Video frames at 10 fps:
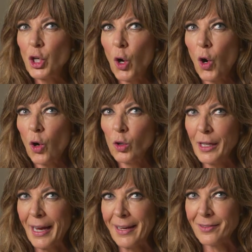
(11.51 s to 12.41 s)
tall
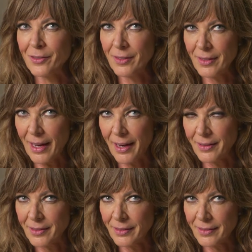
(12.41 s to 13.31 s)

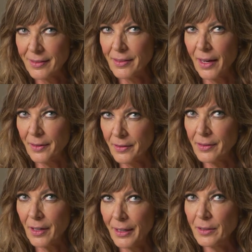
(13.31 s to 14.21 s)
and
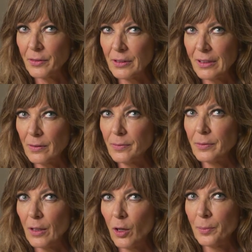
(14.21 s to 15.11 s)
kind of a little
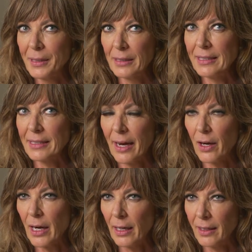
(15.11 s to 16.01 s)
alarmingly
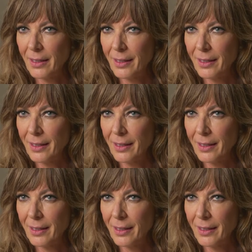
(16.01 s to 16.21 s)
scary.